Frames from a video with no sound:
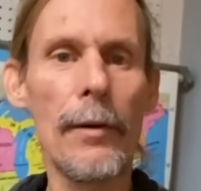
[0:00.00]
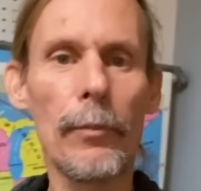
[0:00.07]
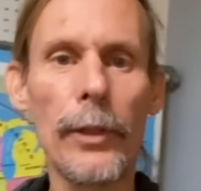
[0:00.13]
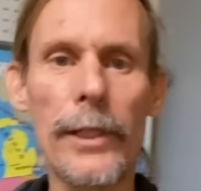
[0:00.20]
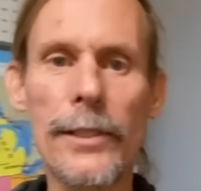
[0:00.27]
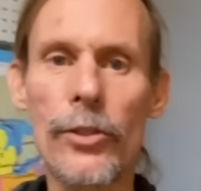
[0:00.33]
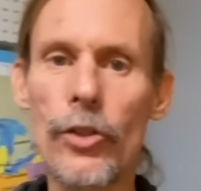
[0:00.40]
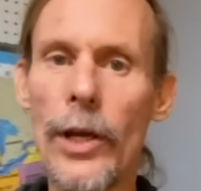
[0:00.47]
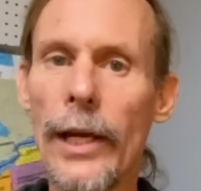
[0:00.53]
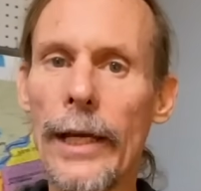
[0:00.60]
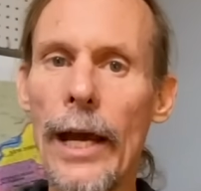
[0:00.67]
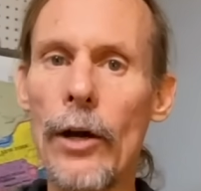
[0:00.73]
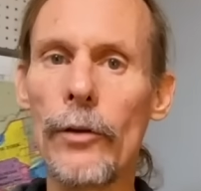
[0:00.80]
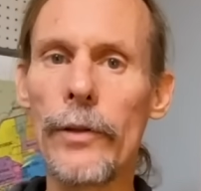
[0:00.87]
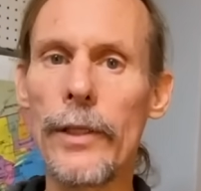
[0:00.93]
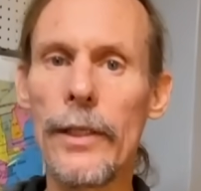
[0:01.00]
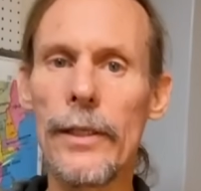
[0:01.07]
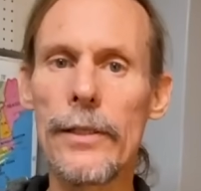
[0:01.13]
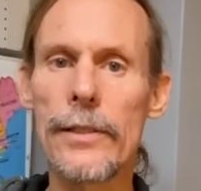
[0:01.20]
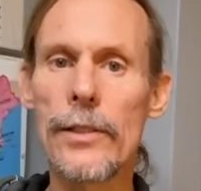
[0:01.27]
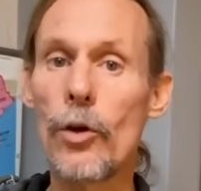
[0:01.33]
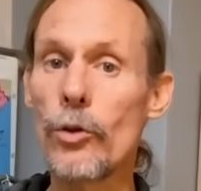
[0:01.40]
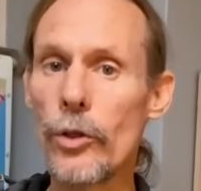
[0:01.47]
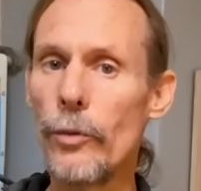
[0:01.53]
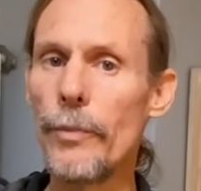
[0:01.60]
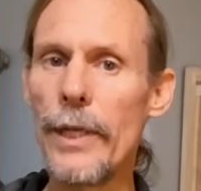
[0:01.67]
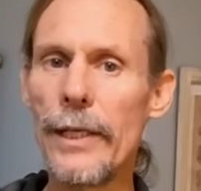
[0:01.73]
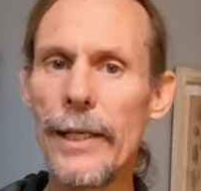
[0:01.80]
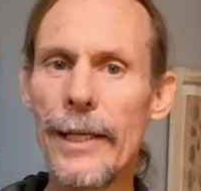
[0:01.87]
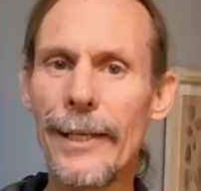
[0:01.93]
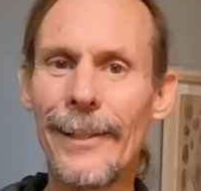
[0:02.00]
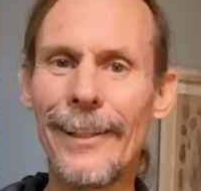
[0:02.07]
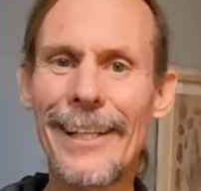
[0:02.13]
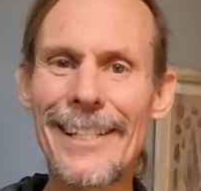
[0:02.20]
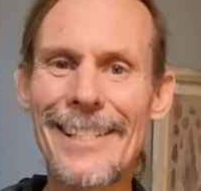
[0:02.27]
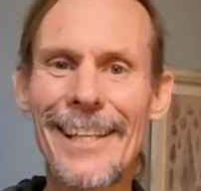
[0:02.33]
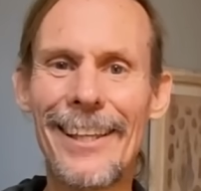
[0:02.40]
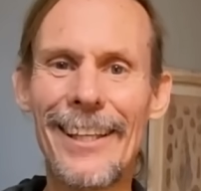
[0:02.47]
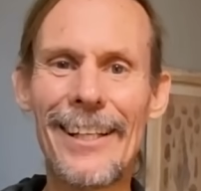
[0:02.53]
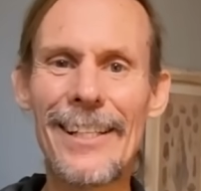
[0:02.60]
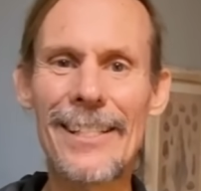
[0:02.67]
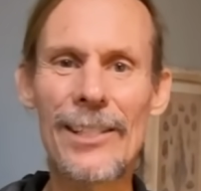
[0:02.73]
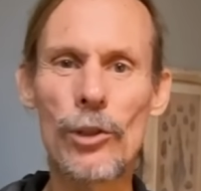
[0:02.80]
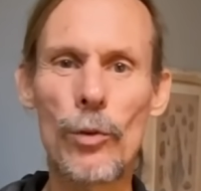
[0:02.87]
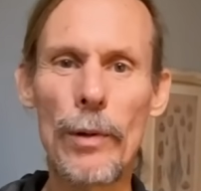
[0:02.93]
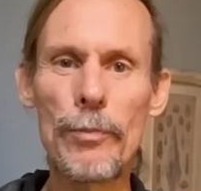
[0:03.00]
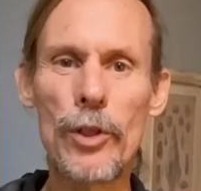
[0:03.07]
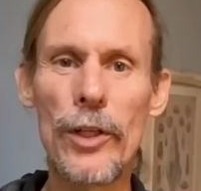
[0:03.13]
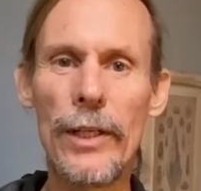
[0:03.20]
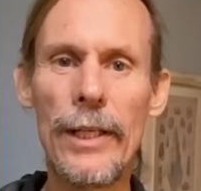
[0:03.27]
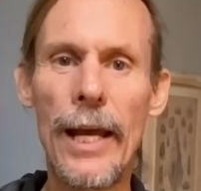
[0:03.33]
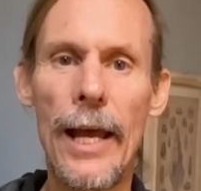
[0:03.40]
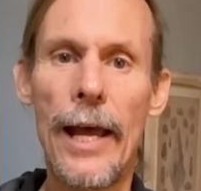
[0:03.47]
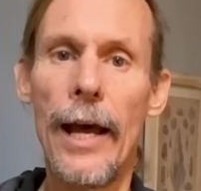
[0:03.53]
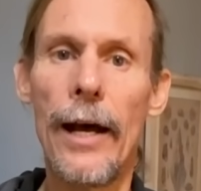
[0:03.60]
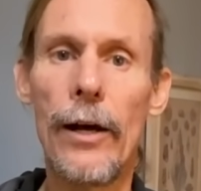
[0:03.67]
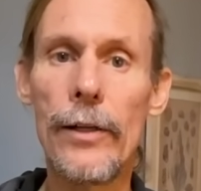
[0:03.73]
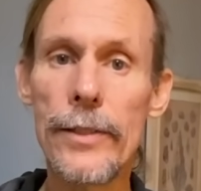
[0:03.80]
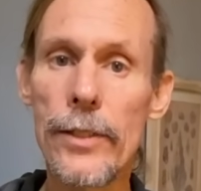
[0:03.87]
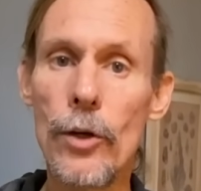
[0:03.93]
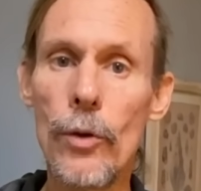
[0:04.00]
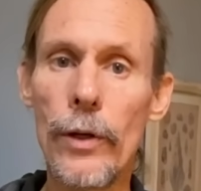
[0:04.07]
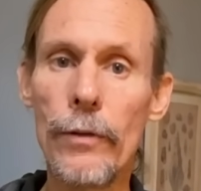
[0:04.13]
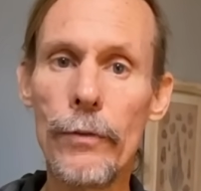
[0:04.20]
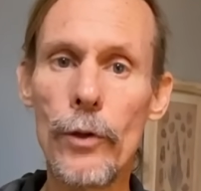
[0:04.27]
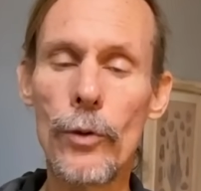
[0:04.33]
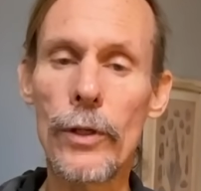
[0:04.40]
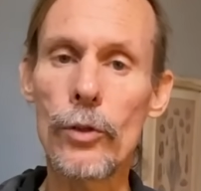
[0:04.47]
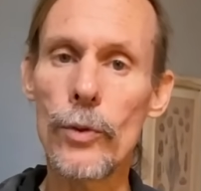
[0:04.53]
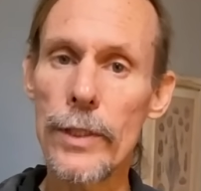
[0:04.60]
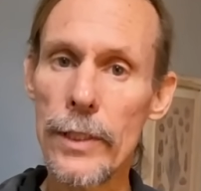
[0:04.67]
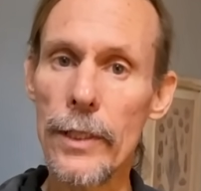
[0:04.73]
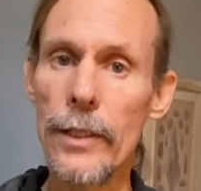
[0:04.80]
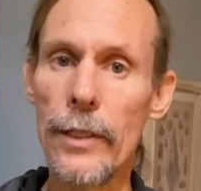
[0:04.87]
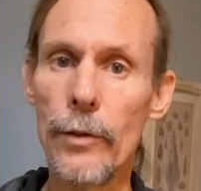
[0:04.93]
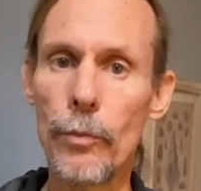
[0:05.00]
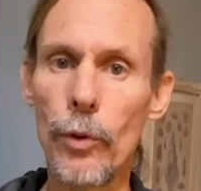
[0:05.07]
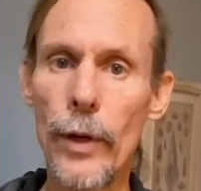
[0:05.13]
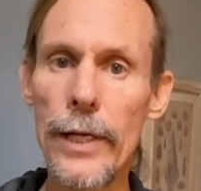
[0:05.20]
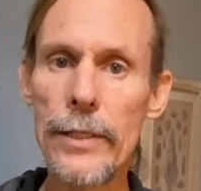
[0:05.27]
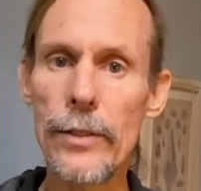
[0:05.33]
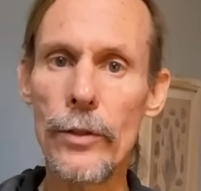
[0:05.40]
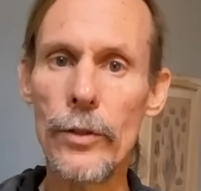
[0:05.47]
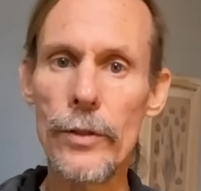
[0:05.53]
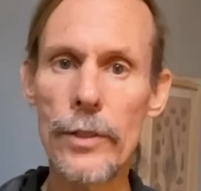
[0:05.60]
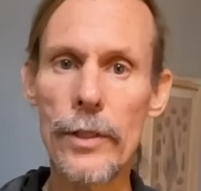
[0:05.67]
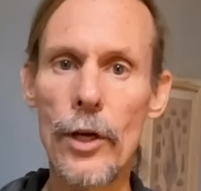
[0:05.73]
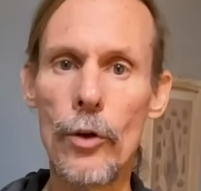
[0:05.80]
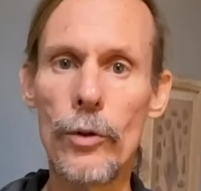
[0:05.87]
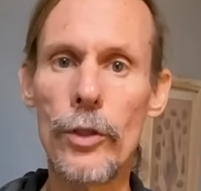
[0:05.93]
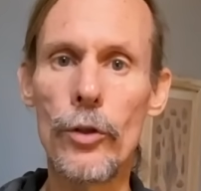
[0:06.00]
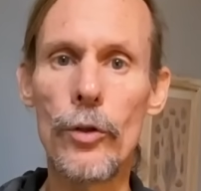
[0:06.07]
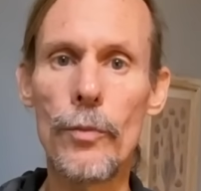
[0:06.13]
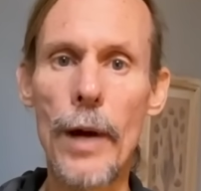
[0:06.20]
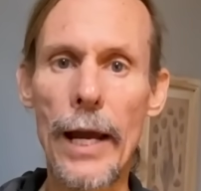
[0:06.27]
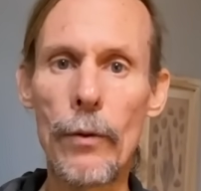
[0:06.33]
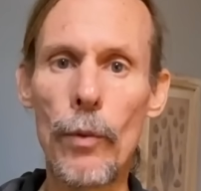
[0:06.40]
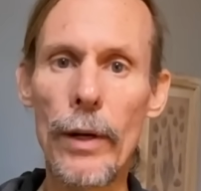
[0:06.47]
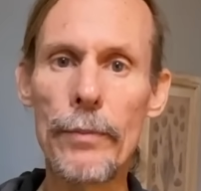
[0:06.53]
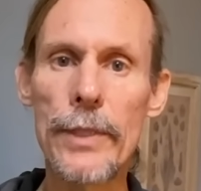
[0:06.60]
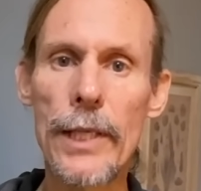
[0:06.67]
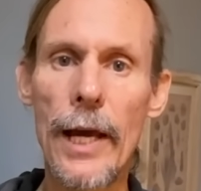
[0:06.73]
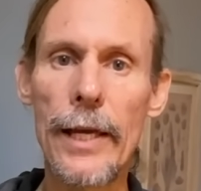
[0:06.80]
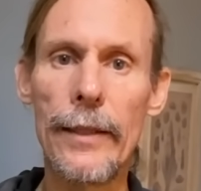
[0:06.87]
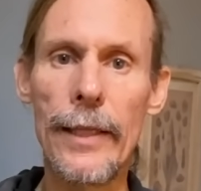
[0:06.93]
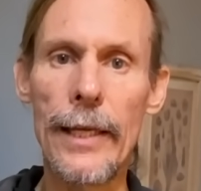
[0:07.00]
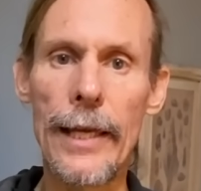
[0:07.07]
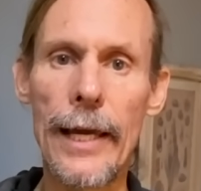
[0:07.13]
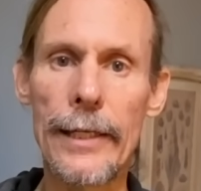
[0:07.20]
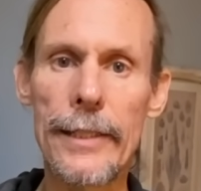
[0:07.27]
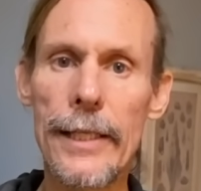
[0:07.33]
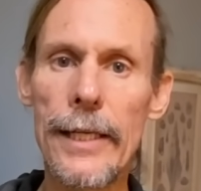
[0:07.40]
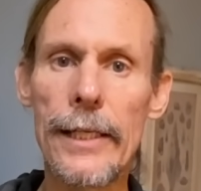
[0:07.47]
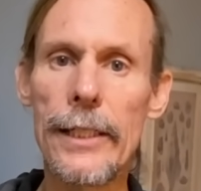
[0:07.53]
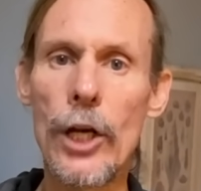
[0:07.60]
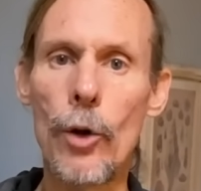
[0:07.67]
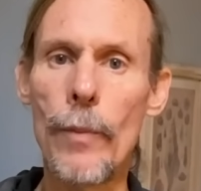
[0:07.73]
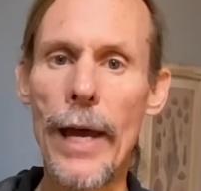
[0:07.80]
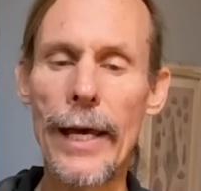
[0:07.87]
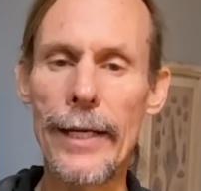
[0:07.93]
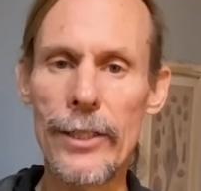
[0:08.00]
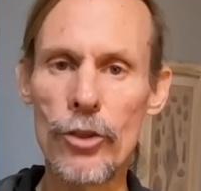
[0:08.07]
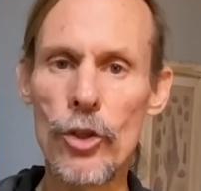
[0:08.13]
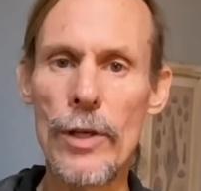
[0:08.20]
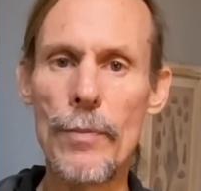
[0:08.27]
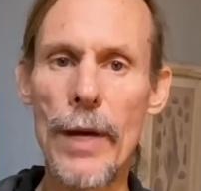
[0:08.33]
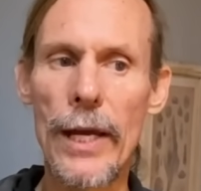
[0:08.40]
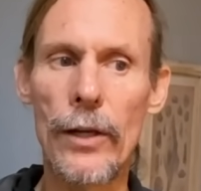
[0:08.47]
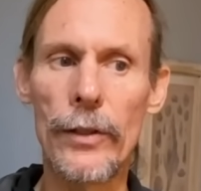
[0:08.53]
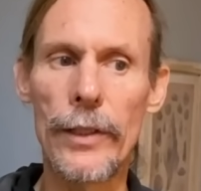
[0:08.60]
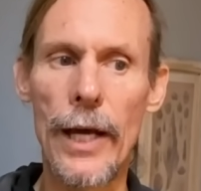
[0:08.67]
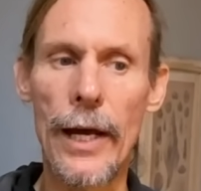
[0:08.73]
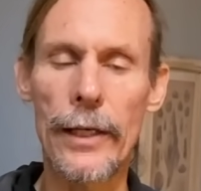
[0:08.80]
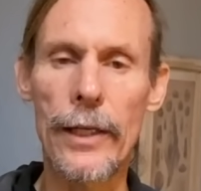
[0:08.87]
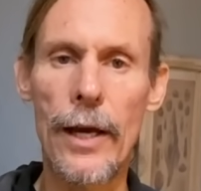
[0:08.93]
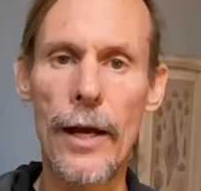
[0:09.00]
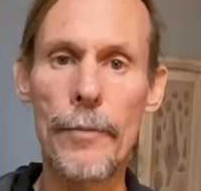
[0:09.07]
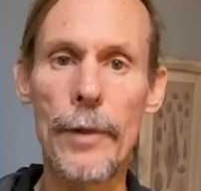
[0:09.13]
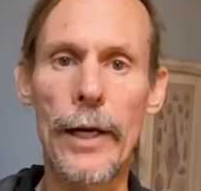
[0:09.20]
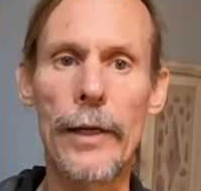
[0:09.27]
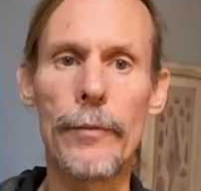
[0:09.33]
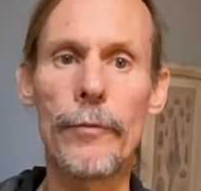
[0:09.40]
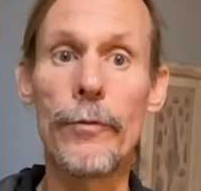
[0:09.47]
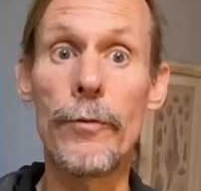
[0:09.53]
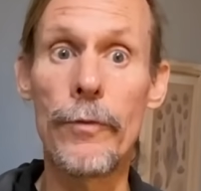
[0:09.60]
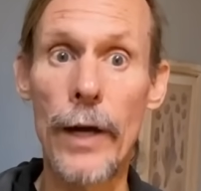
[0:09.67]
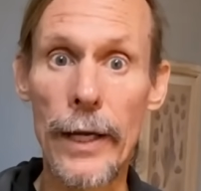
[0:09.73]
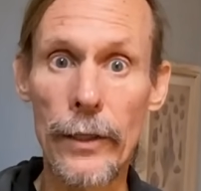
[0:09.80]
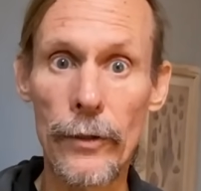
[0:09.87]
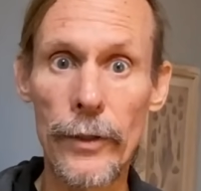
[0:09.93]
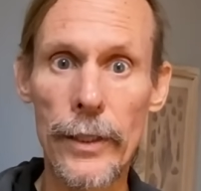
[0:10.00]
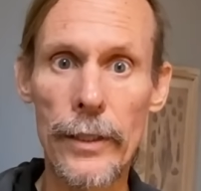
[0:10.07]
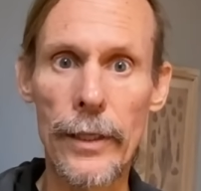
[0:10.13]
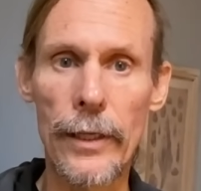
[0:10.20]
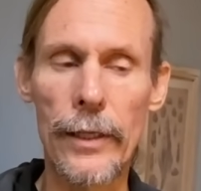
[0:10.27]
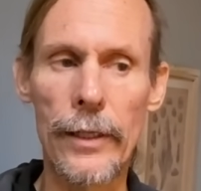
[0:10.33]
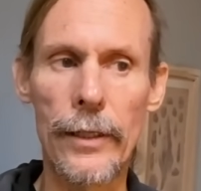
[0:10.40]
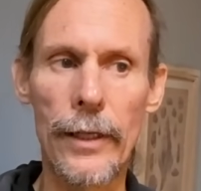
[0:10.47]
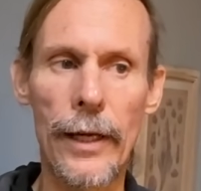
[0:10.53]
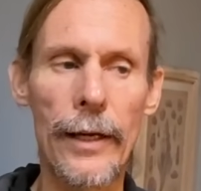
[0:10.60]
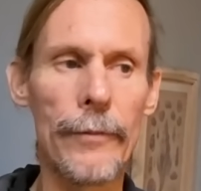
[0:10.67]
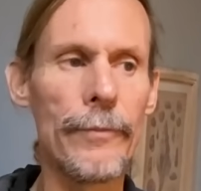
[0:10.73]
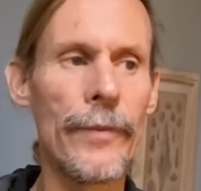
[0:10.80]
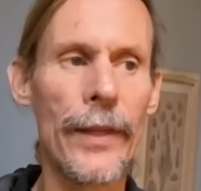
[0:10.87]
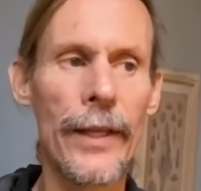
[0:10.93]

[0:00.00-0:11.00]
Please check out the social media and links in the description. Also, if you're interested in appraisals, go to my website, theantiquenomad at gmail.com. I am finally getting... Uh,